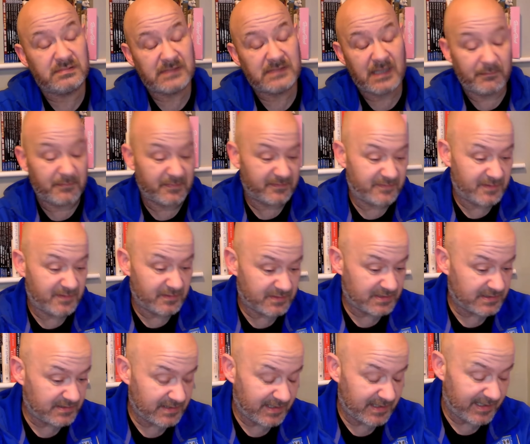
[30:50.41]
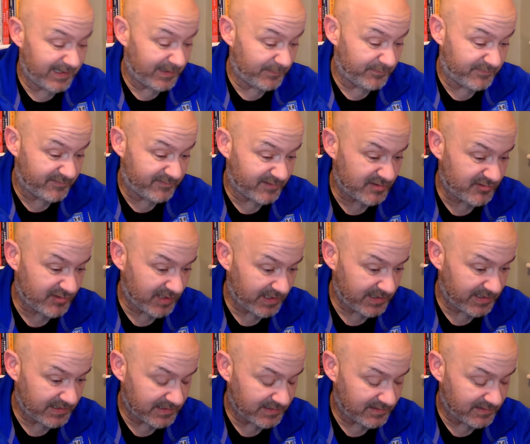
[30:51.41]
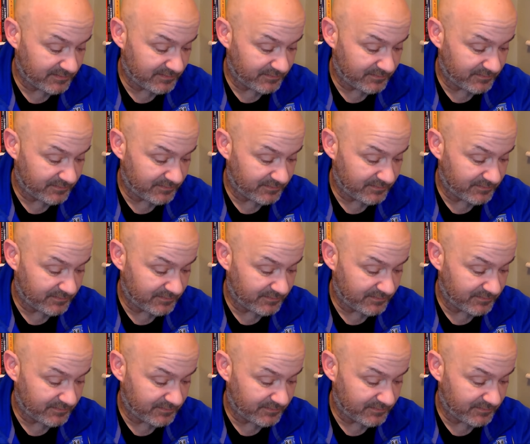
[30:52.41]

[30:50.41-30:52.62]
I'm just, yeah, I'm frustrated.